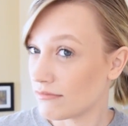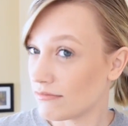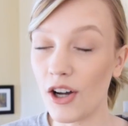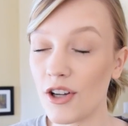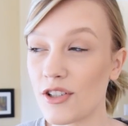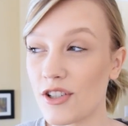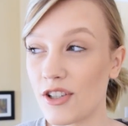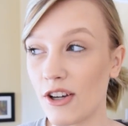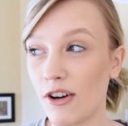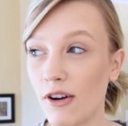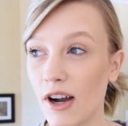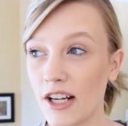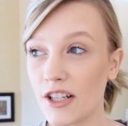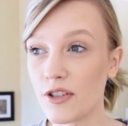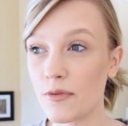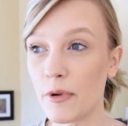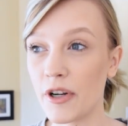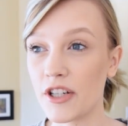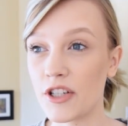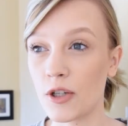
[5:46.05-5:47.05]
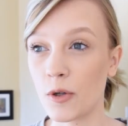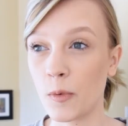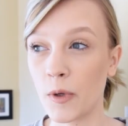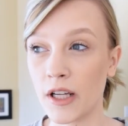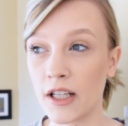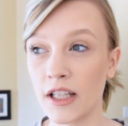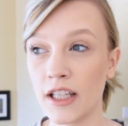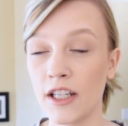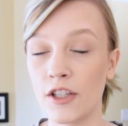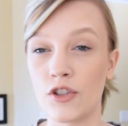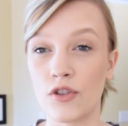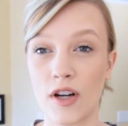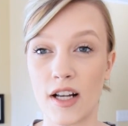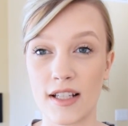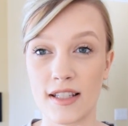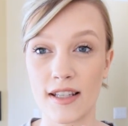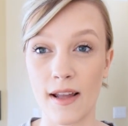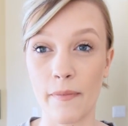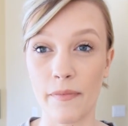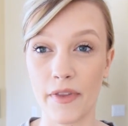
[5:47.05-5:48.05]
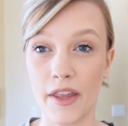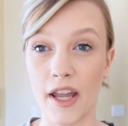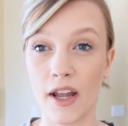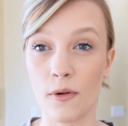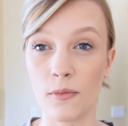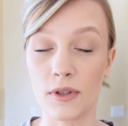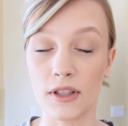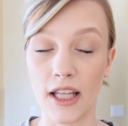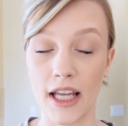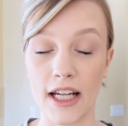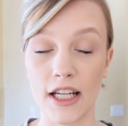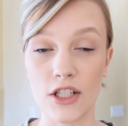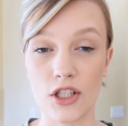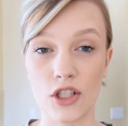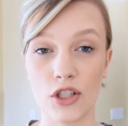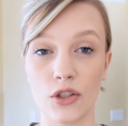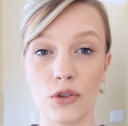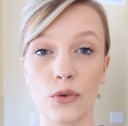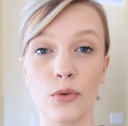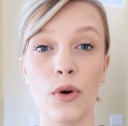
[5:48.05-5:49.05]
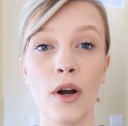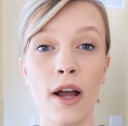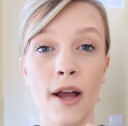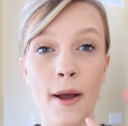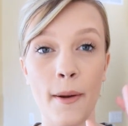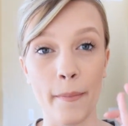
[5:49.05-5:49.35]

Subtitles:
Also, I just wanted to quickly address something related to